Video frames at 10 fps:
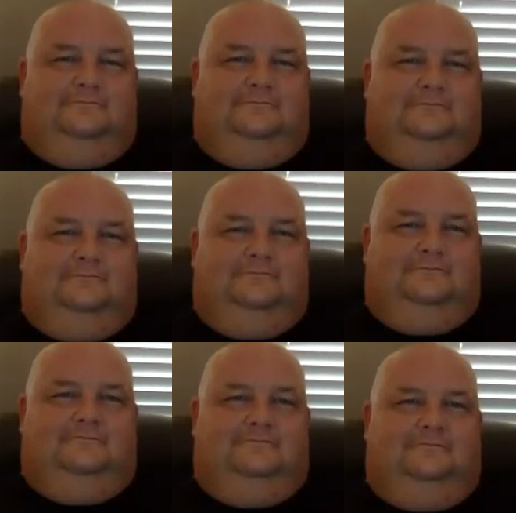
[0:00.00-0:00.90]

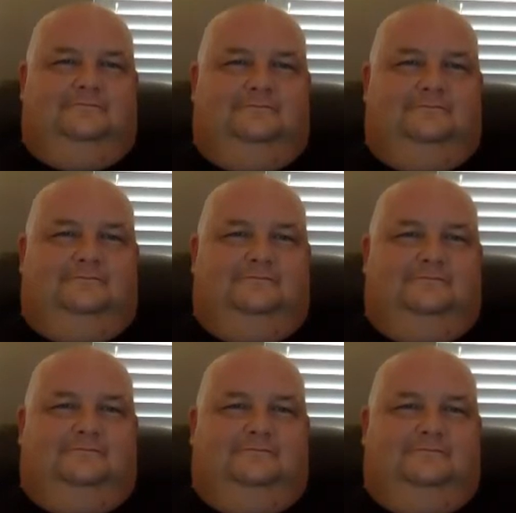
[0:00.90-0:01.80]

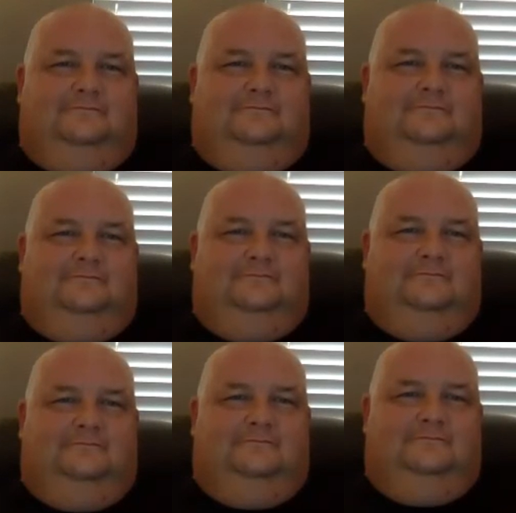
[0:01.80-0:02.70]

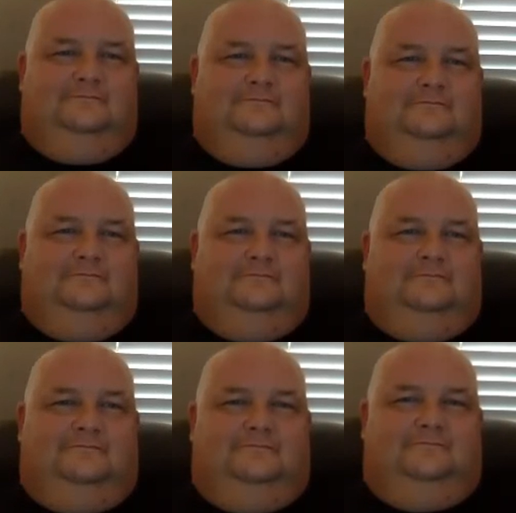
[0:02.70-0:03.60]

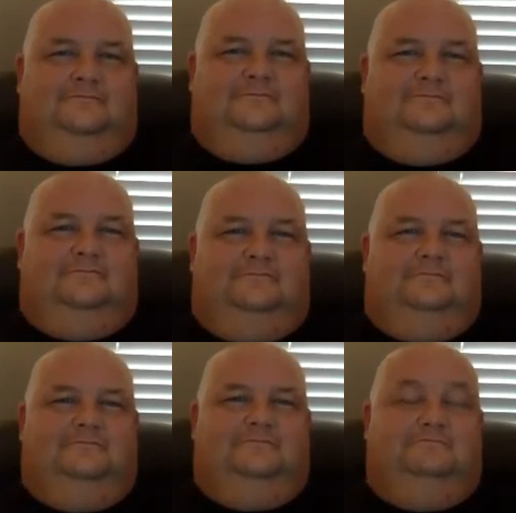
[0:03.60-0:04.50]

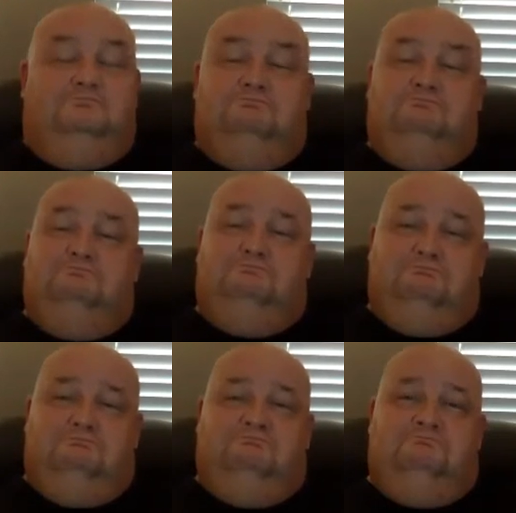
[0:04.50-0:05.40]

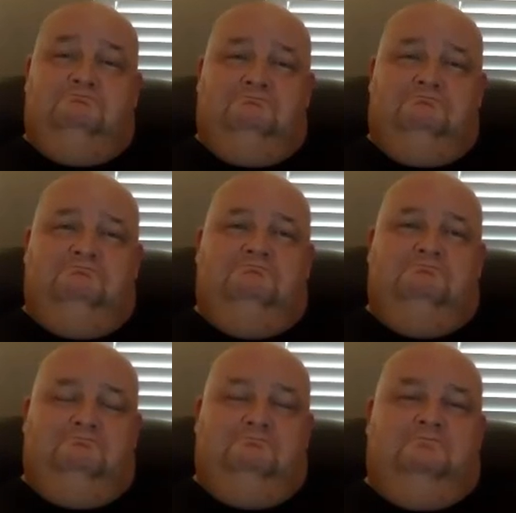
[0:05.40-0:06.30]

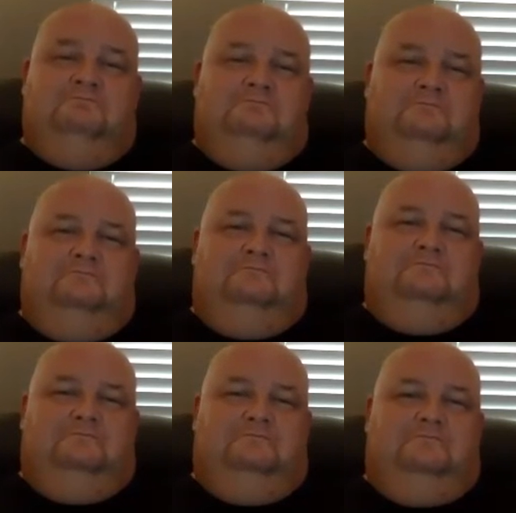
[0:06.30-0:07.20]
This person isn't speaking.